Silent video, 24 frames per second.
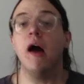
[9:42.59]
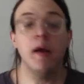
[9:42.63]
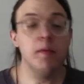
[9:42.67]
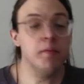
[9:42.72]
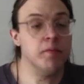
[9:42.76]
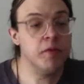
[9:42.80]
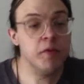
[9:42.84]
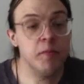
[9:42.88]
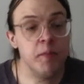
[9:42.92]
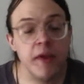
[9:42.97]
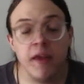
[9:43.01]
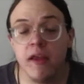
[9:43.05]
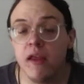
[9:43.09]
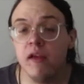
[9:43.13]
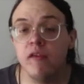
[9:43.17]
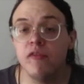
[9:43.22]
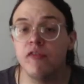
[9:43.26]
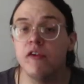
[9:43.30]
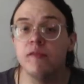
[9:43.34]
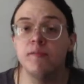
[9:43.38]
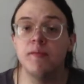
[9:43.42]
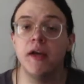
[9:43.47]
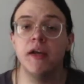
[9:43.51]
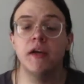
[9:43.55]
I'm speaking
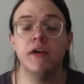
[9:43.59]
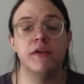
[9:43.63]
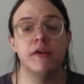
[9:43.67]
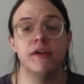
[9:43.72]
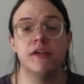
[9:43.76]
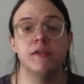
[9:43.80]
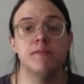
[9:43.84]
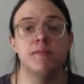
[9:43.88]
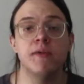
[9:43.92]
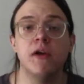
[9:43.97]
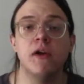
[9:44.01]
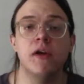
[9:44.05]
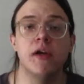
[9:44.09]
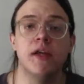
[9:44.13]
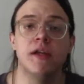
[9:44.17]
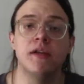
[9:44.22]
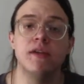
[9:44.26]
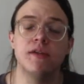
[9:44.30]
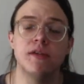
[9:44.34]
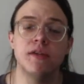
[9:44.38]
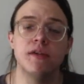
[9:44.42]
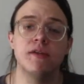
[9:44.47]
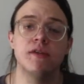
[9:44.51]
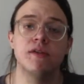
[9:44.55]
from my own
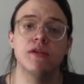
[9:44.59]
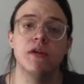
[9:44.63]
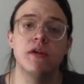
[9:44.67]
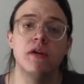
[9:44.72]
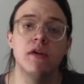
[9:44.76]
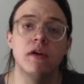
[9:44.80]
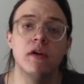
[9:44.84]
experiences.